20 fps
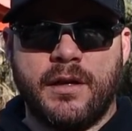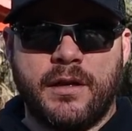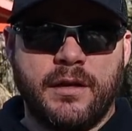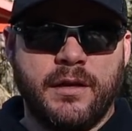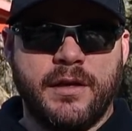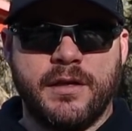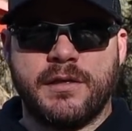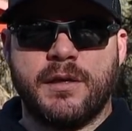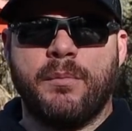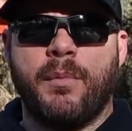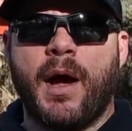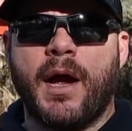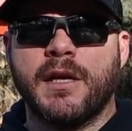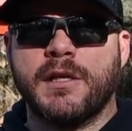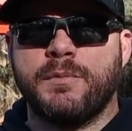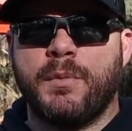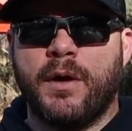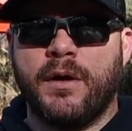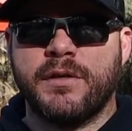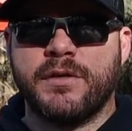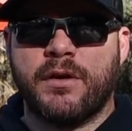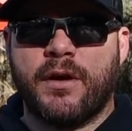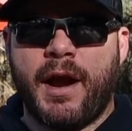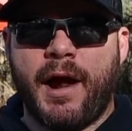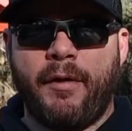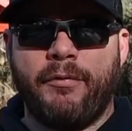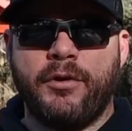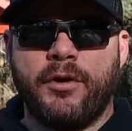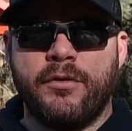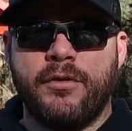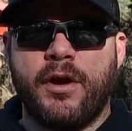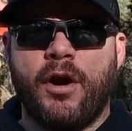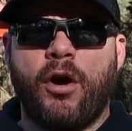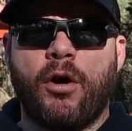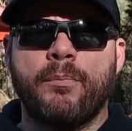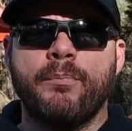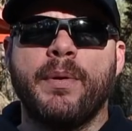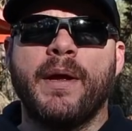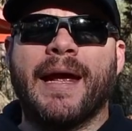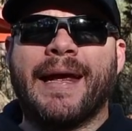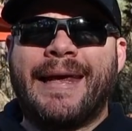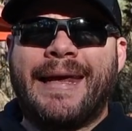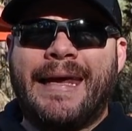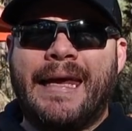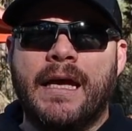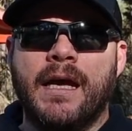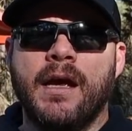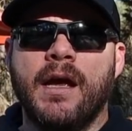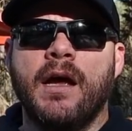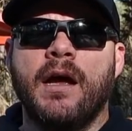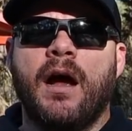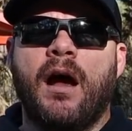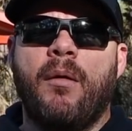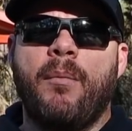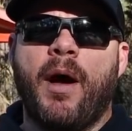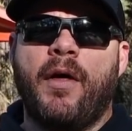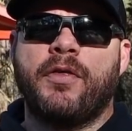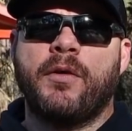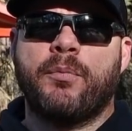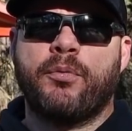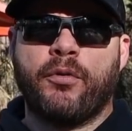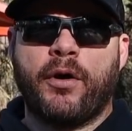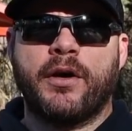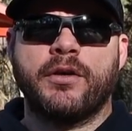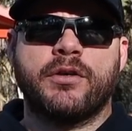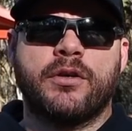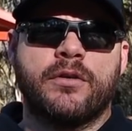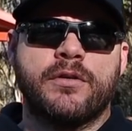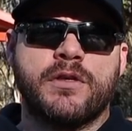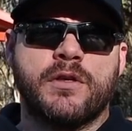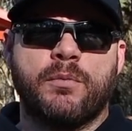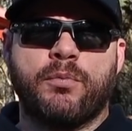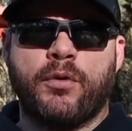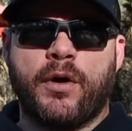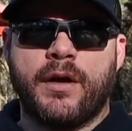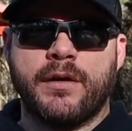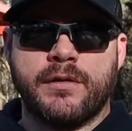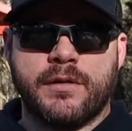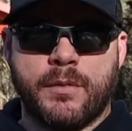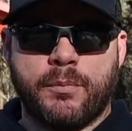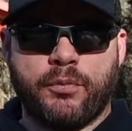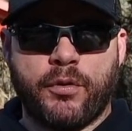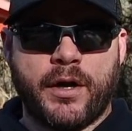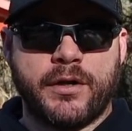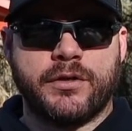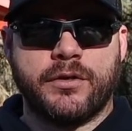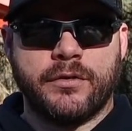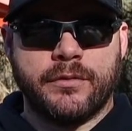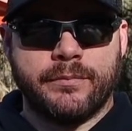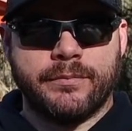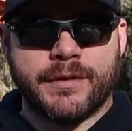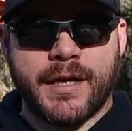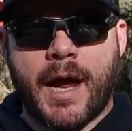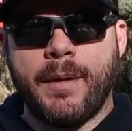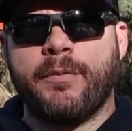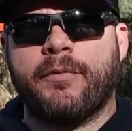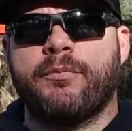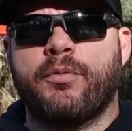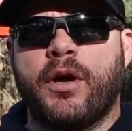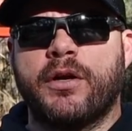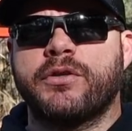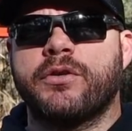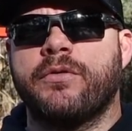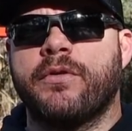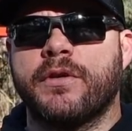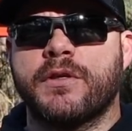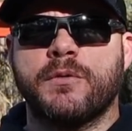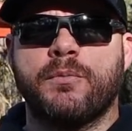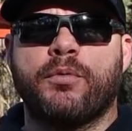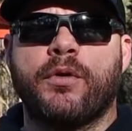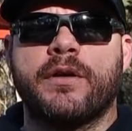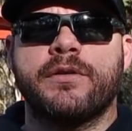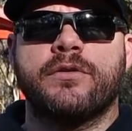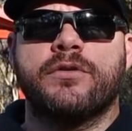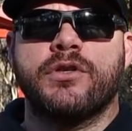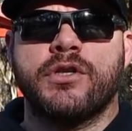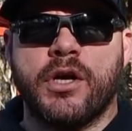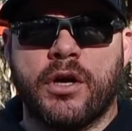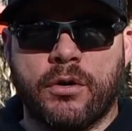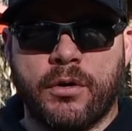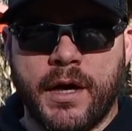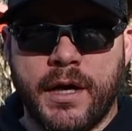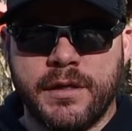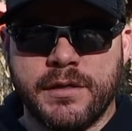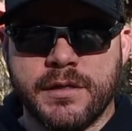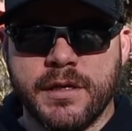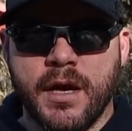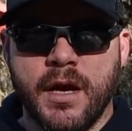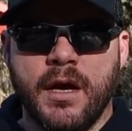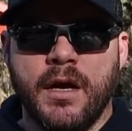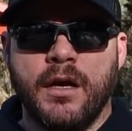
at least in my experience, that are out there that are picky about the pressure suppress the pressure type of pressure the suppressor generates